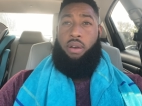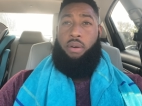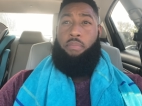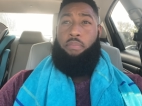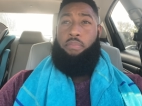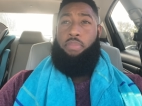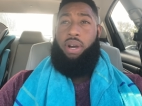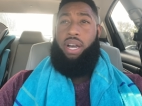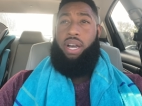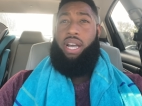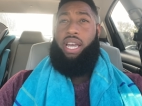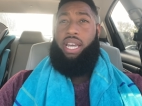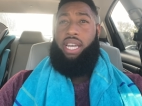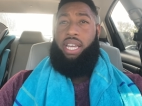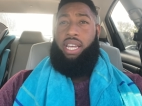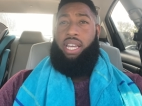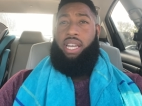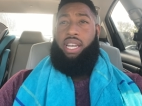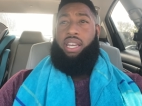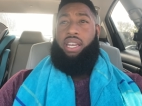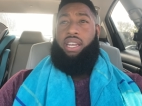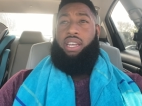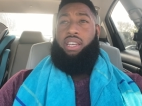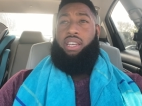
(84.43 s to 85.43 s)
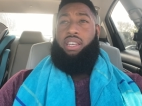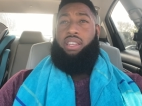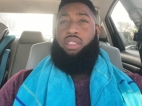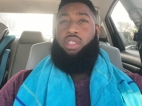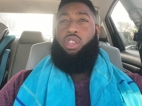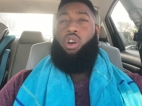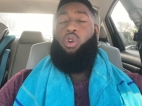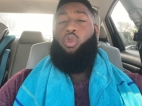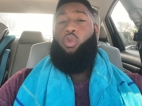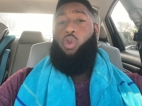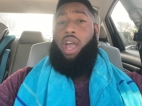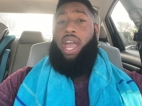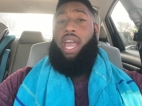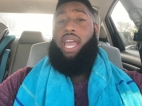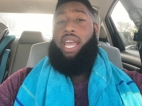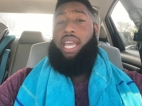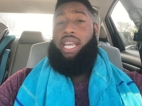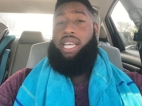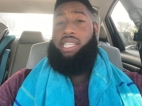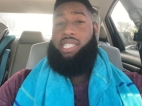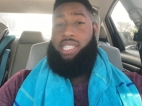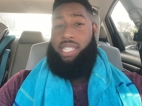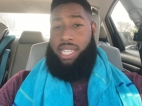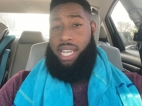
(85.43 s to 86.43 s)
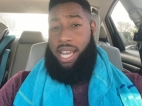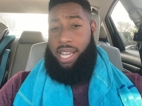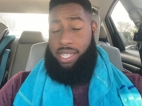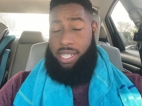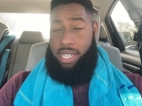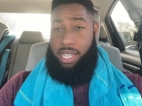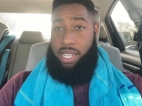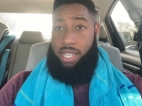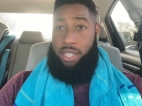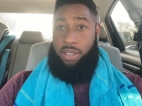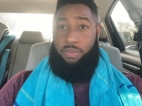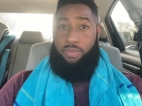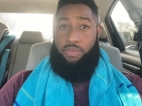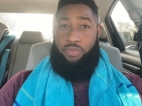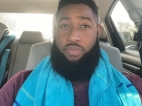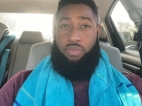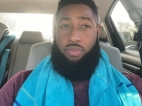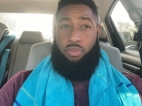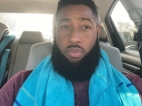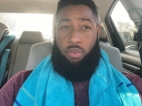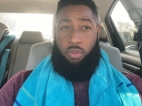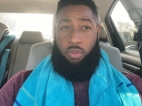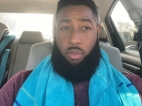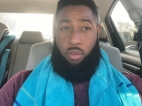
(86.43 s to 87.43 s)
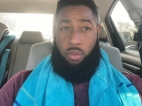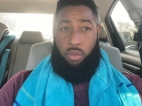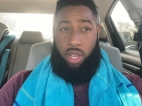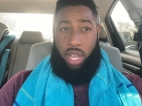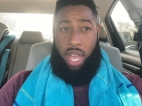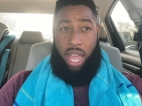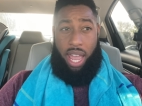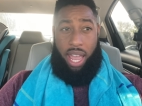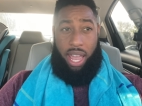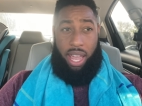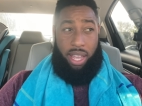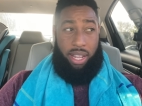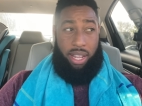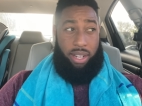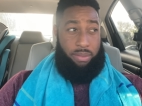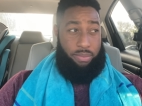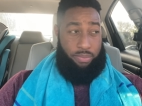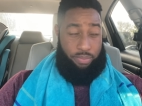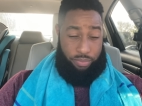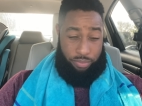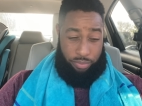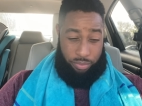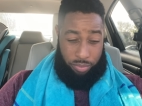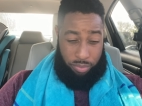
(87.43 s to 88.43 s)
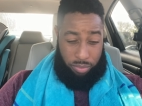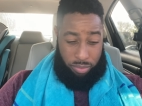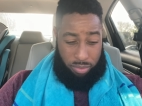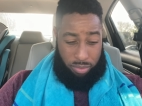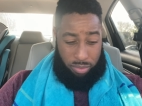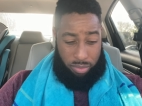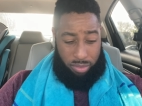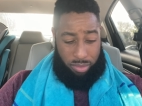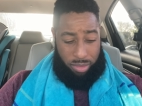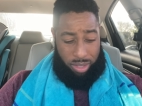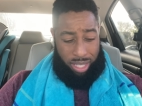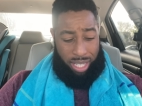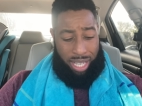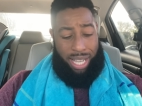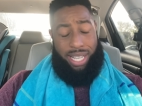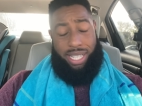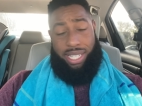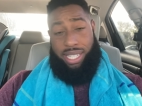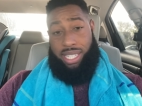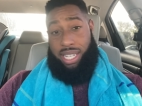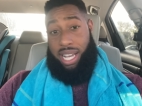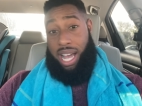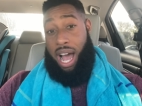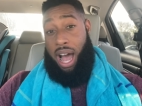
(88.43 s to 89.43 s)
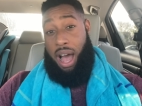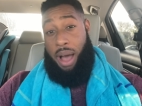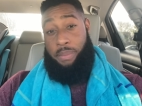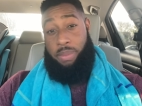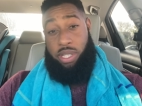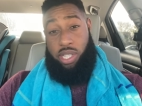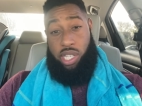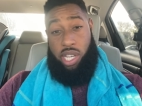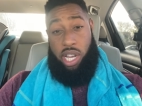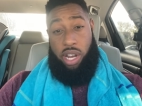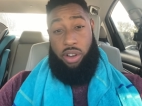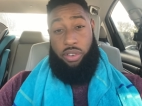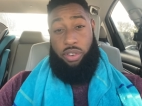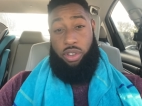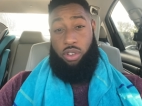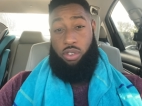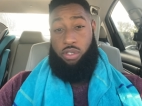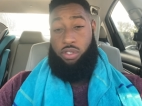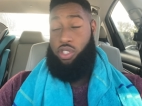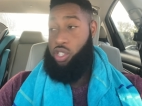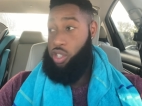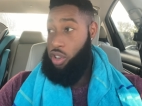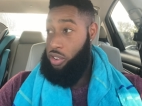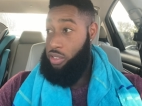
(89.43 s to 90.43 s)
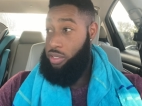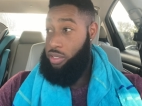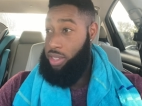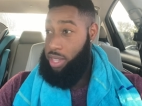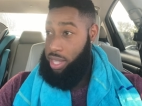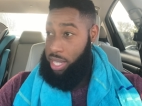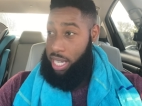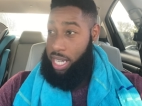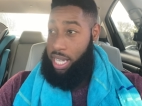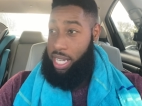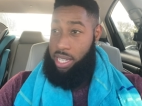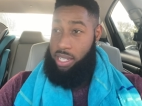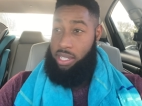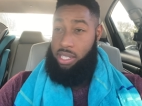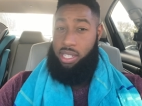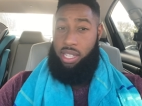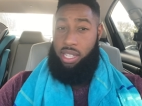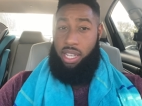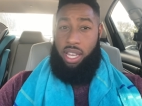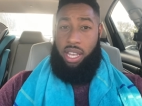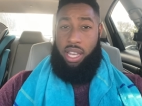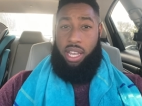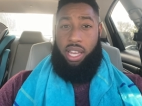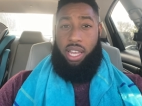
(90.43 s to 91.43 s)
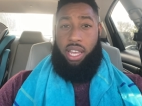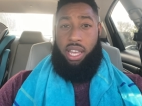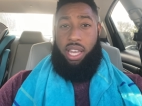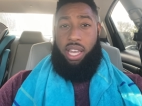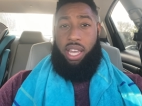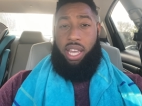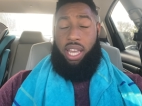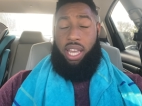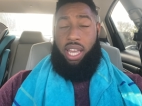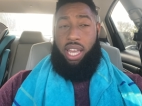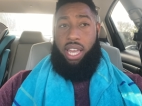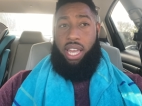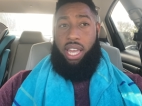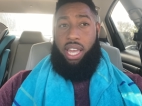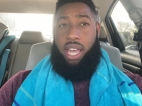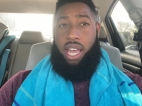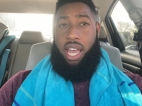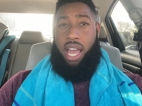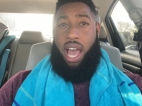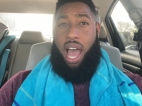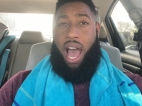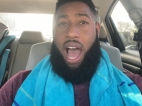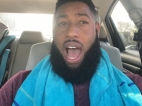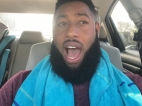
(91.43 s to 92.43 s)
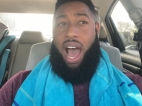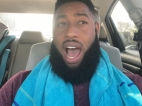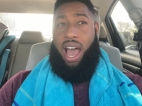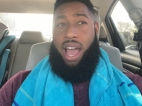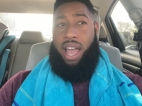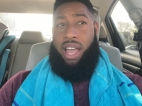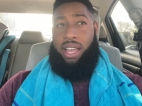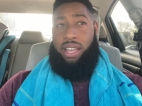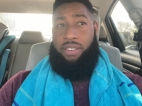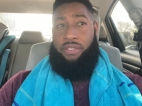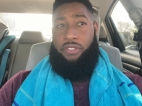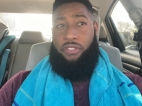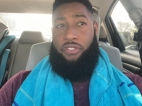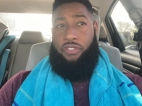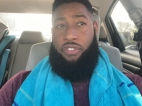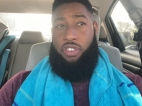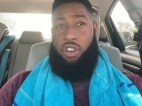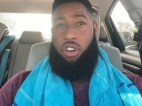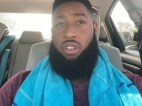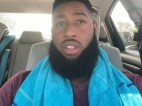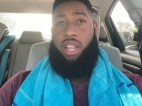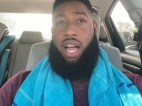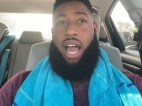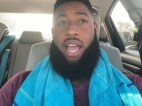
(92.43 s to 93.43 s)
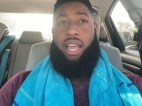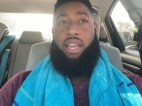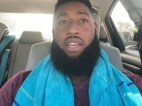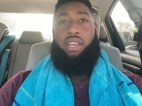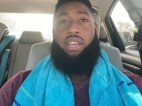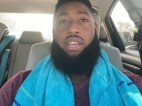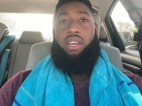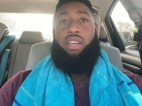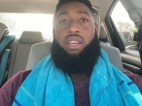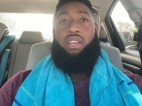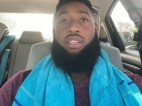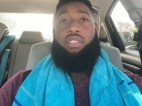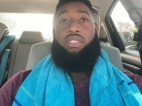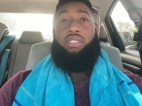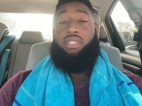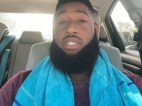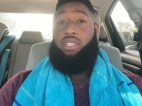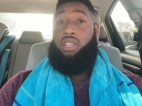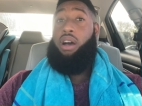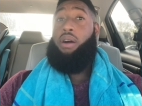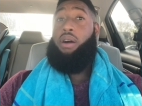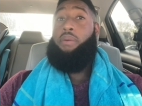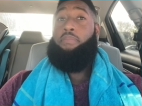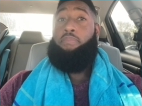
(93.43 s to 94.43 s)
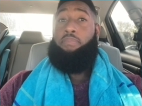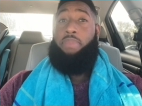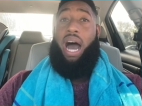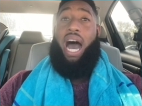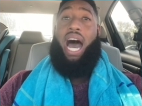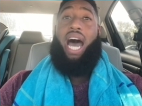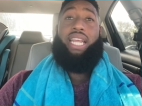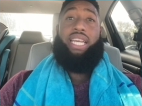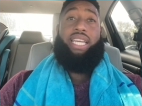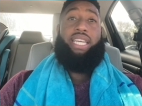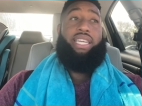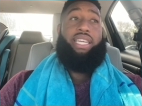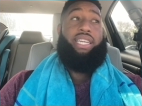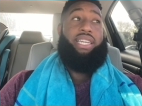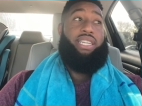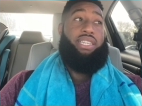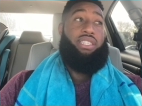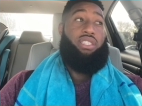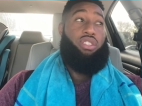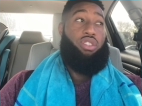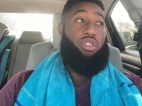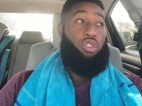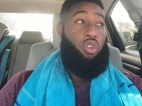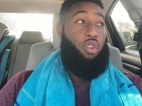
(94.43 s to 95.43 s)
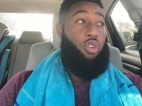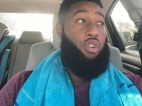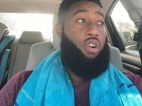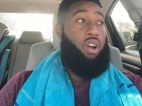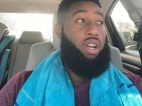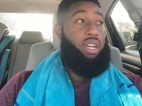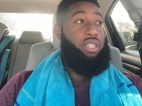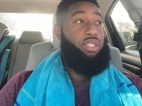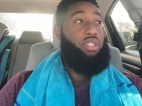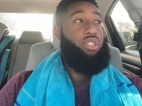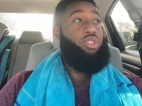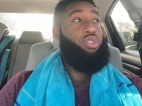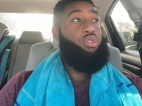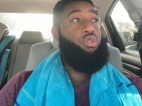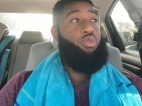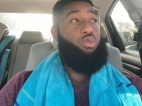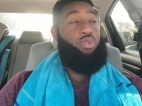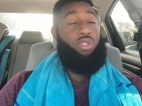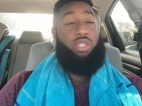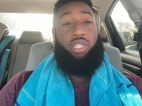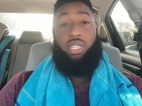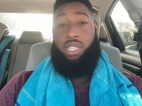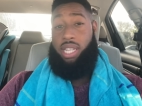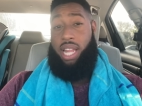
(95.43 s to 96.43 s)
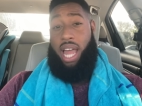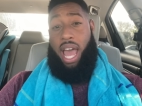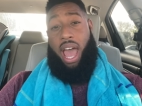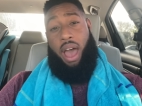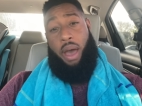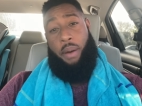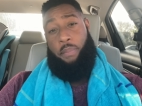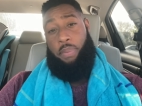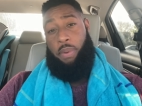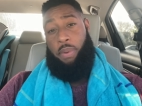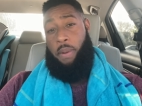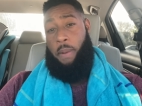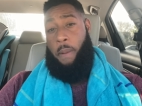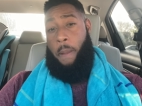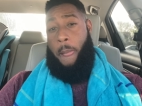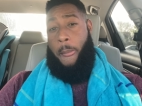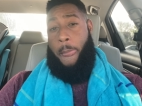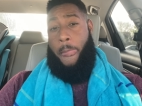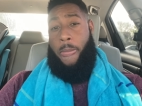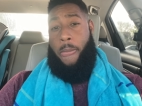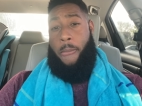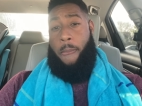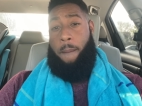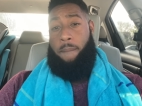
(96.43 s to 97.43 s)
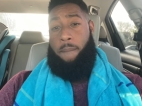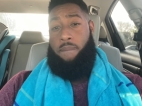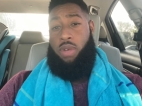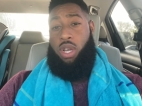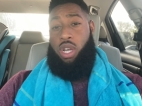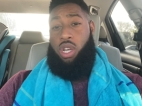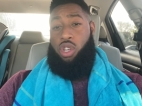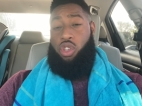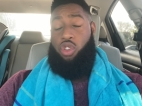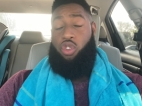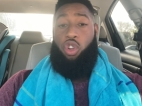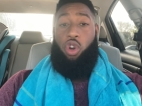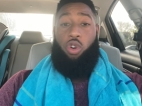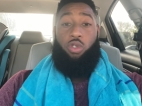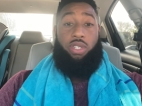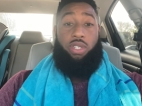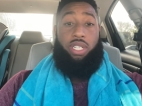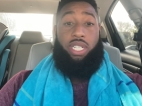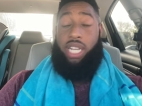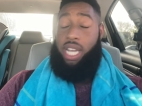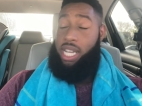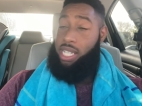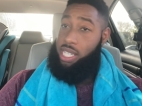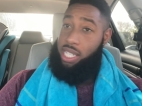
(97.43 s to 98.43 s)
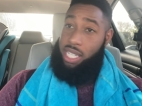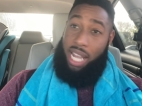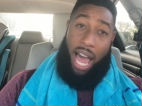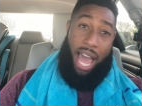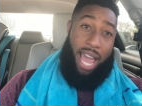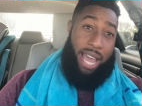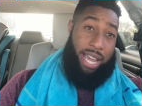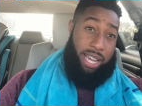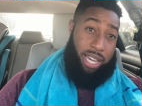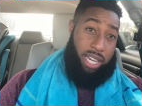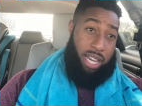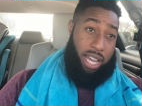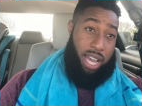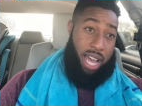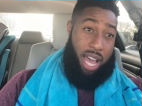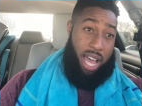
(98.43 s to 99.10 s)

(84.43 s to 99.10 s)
but the way he says it and his commentary on certain things, I feel like somebody is going to snap. You know, just like